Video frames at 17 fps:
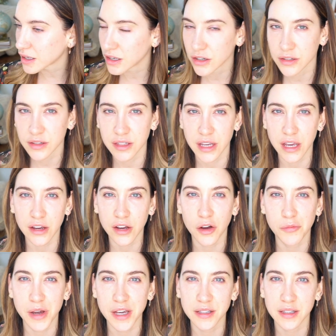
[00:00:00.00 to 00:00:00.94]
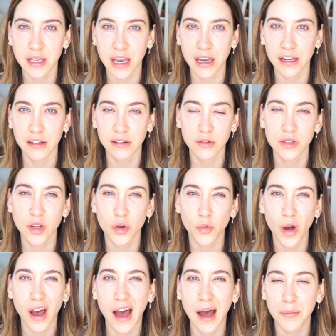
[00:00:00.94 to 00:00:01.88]
that you're seeing on my skin, so
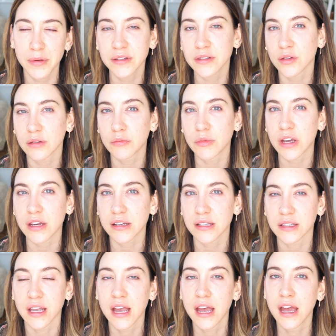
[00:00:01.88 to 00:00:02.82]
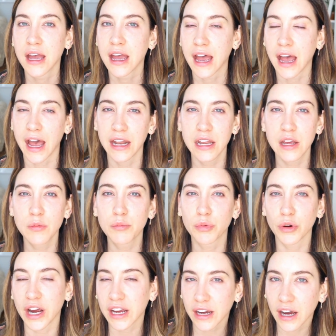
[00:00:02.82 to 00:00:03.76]
what happens with me is any
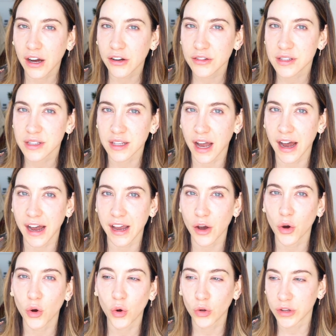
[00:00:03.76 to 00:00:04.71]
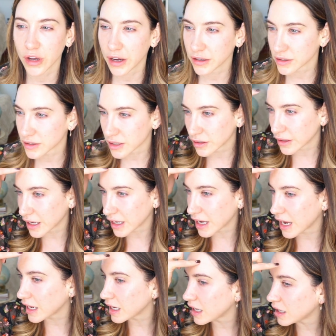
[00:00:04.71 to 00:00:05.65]
breakouts, I hold on to
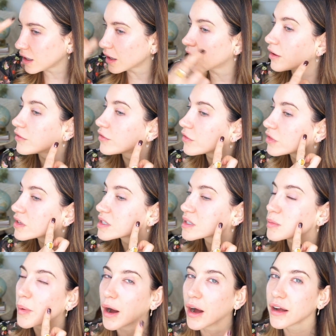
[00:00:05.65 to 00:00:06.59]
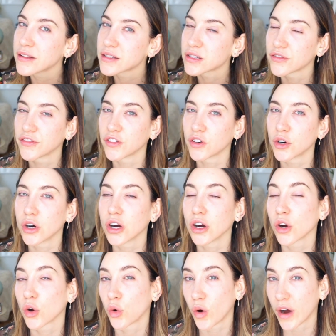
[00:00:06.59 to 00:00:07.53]
like any of the spots
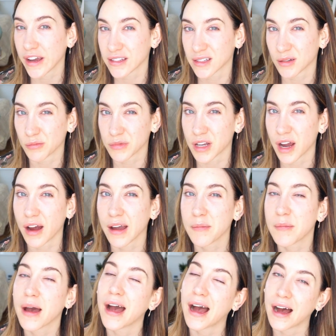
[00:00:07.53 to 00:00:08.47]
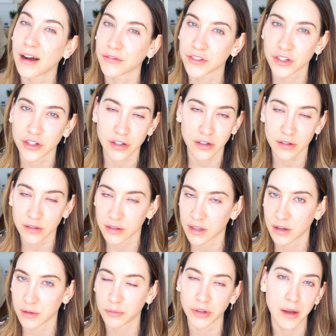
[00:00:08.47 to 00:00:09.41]
for quite some time after
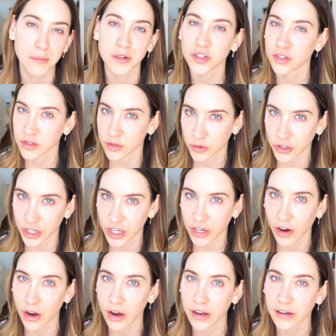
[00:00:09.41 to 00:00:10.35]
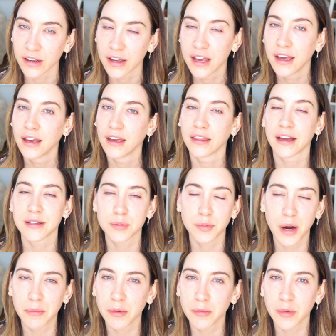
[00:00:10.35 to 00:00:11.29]
the blemish is already gone. That's
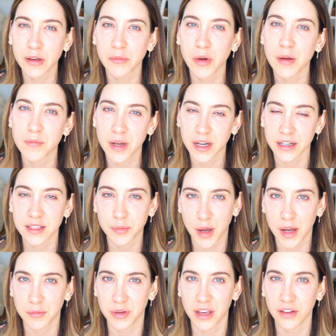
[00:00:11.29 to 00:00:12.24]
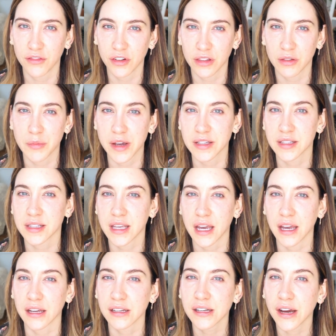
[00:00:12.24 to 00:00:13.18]
probably my biggest pet peeve with my
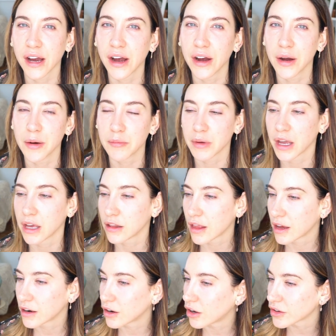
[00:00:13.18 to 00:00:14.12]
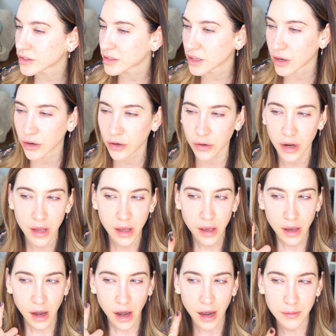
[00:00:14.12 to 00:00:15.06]
skin. And then also
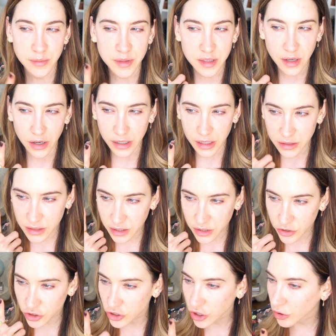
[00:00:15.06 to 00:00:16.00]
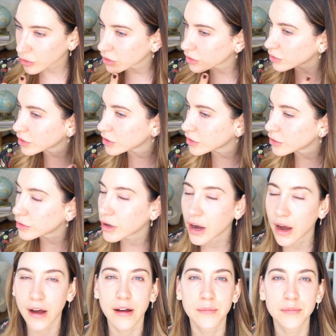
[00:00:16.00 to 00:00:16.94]
I'm starting to show through
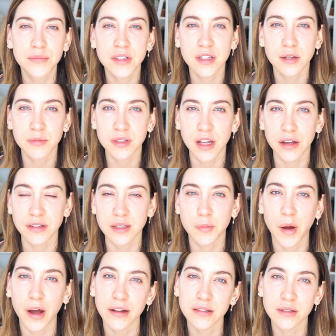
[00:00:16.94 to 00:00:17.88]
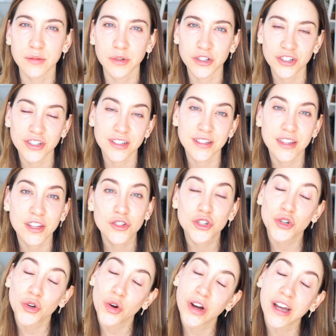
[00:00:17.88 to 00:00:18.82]
some sunspots, which is the
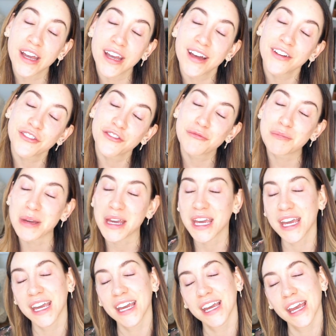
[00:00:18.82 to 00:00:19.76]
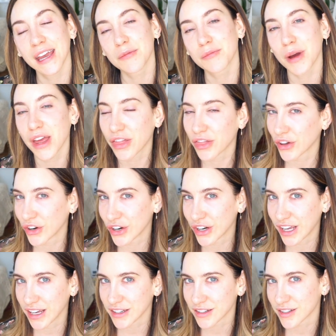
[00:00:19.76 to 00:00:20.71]
joy of being in my
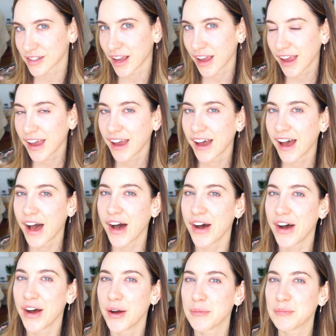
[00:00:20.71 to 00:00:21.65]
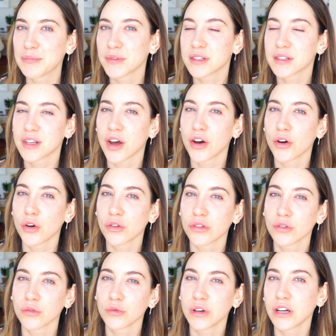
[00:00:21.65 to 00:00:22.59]
30s. So
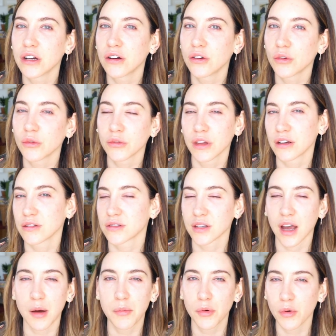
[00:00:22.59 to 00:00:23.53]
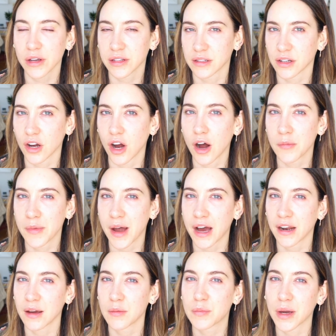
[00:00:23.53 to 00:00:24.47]
the real, there's a couple ways to
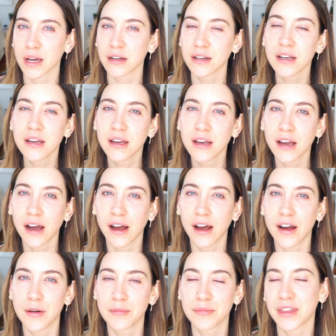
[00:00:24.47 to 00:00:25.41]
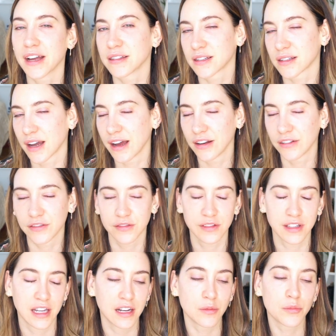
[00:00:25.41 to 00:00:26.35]
combat it, but that's kind
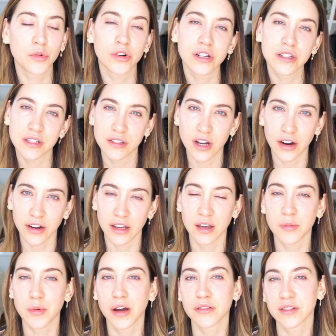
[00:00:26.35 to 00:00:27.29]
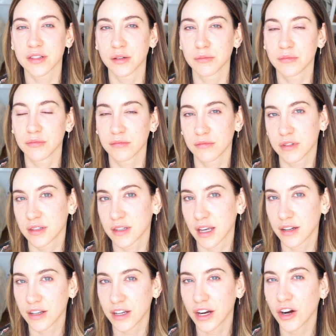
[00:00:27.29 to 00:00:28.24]
of getting more into talking about some
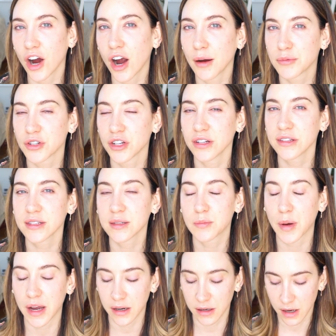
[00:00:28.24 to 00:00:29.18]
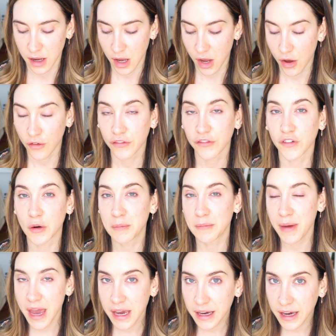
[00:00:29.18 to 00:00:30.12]
skincare options. But for
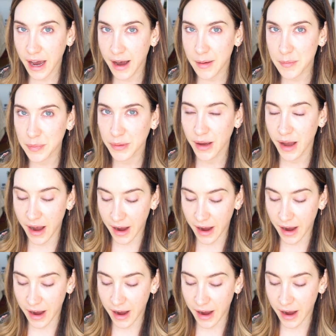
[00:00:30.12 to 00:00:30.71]
makeup,